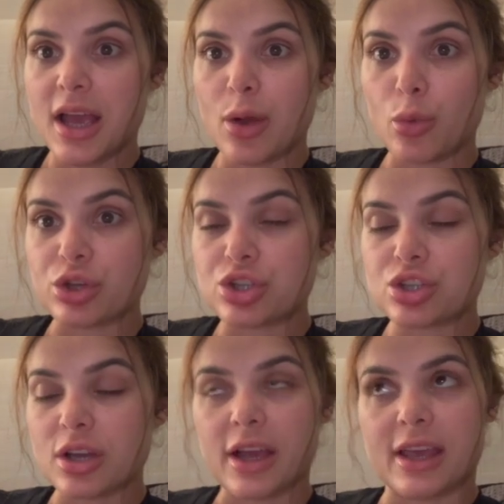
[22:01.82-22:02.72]

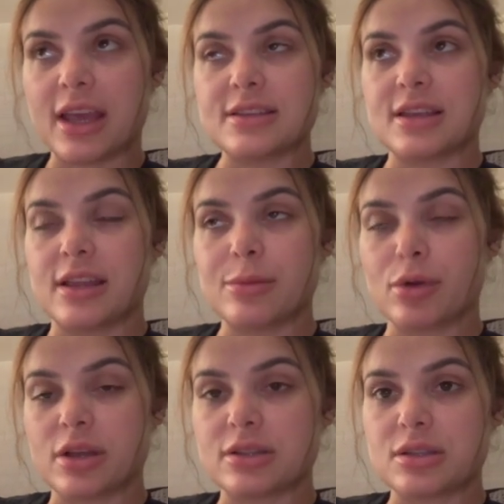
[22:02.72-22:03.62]
Which I can't say in the
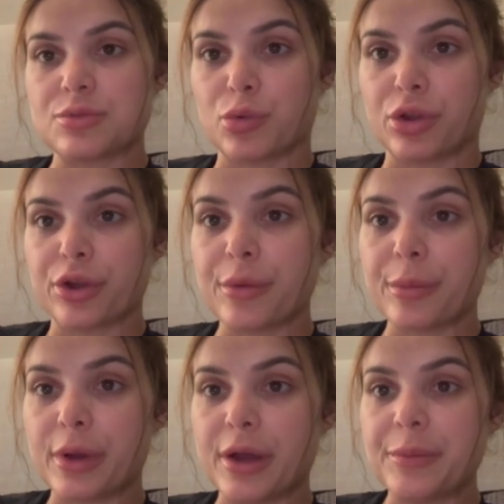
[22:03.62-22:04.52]
book because it's a spoiler.
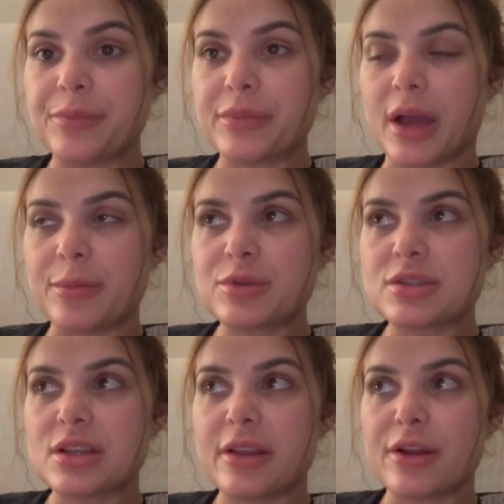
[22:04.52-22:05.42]
But I'm just
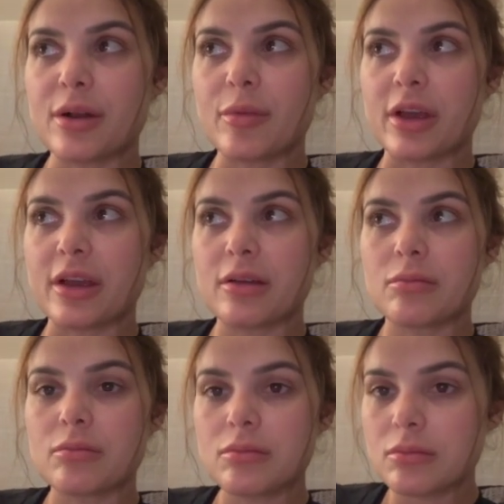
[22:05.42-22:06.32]
sitting there and I'm like,
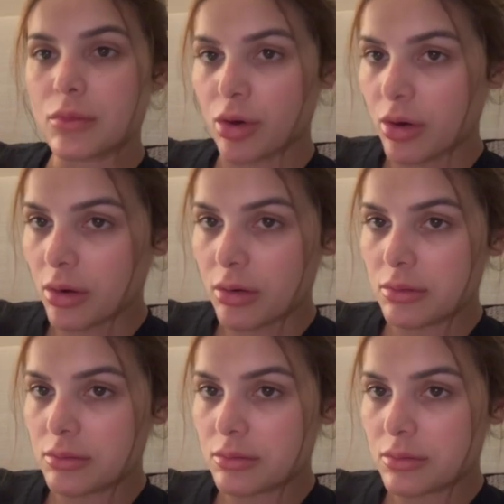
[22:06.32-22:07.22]
girl,
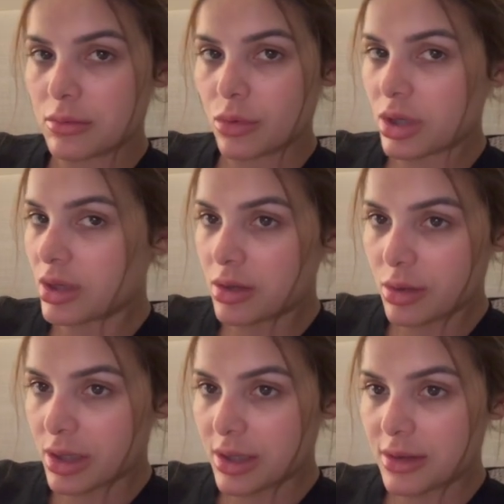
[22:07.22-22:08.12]
what are you
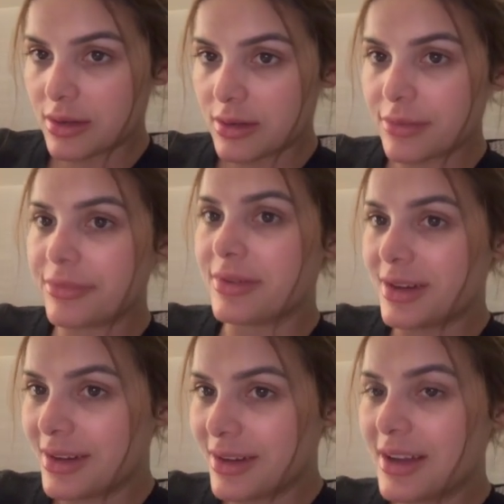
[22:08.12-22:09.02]
doing?
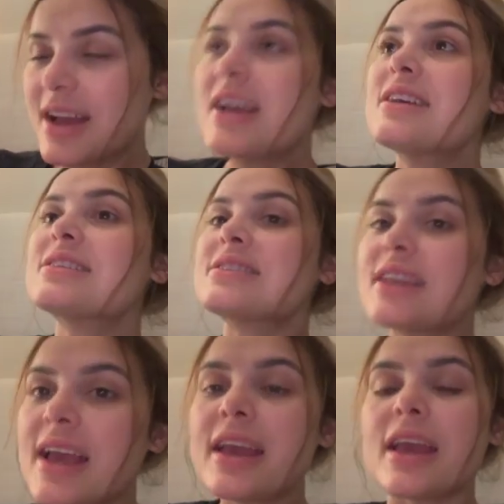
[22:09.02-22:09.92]

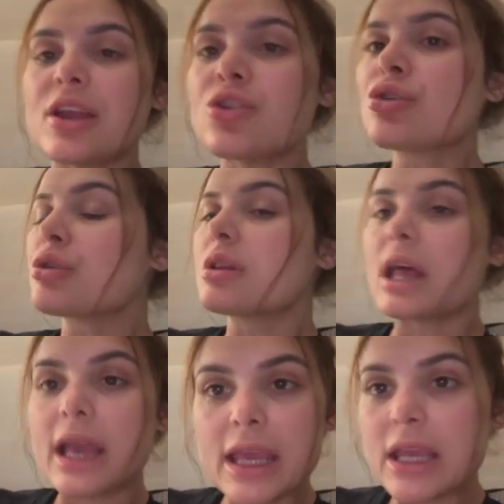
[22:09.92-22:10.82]
Stay in your
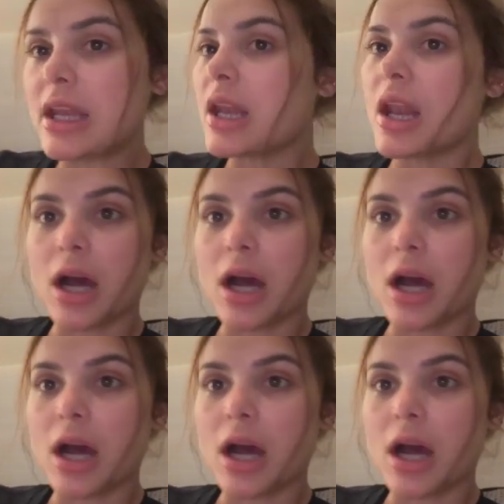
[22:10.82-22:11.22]
lane.